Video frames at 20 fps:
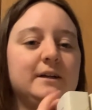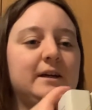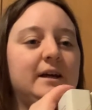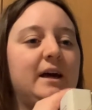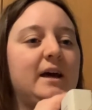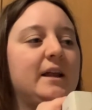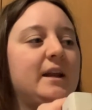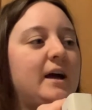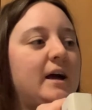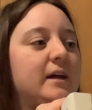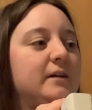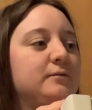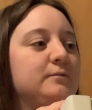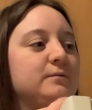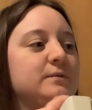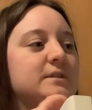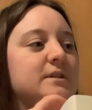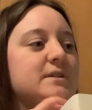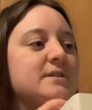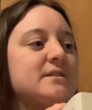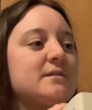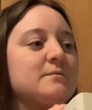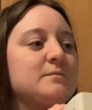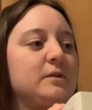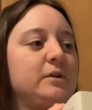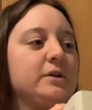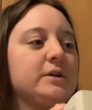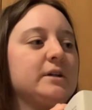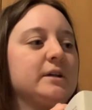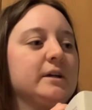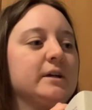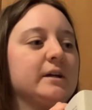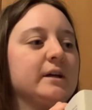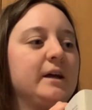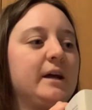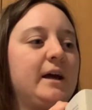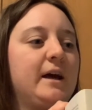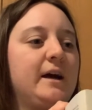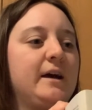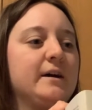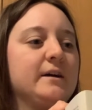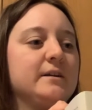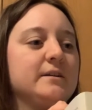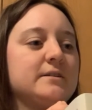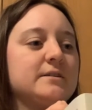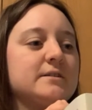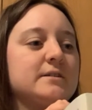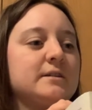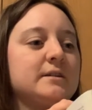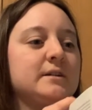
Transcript: And I did some looking, and